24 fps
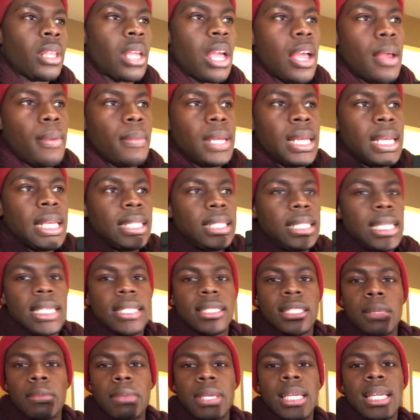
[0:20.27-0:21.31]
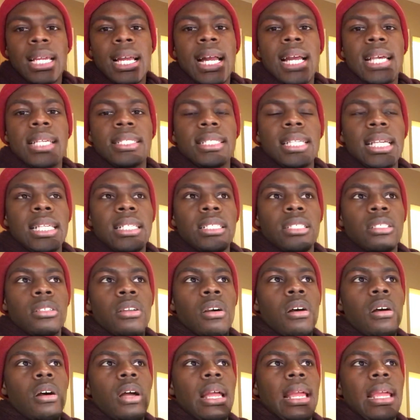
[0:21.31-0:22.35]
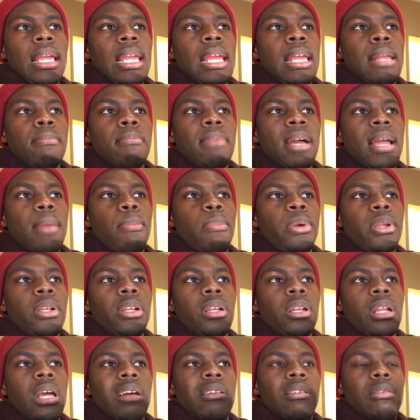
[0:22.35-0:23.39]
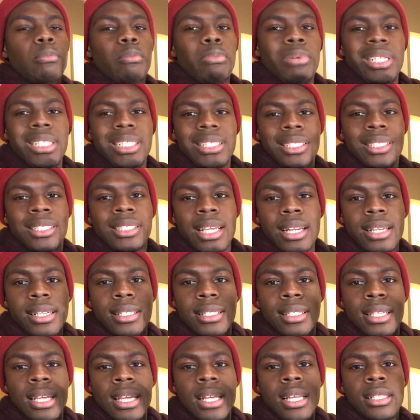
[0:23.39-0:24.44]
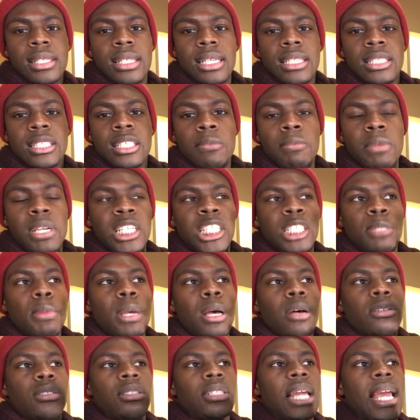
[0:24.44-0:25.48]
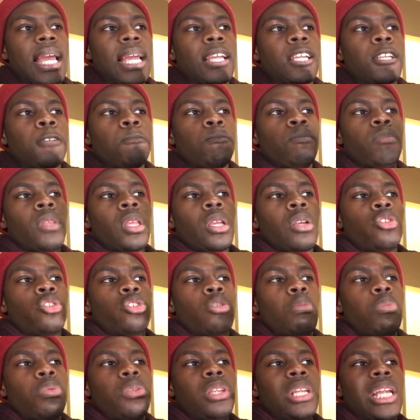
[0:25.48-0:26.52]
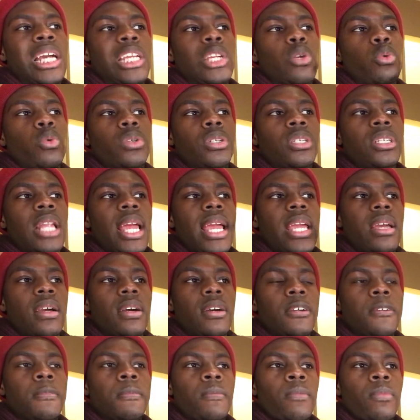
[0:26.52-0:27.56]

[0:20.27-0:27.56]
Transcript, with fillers: Um, this to me, guys, is not, in my opinion, a complete scent. This to me smells like something that you would layer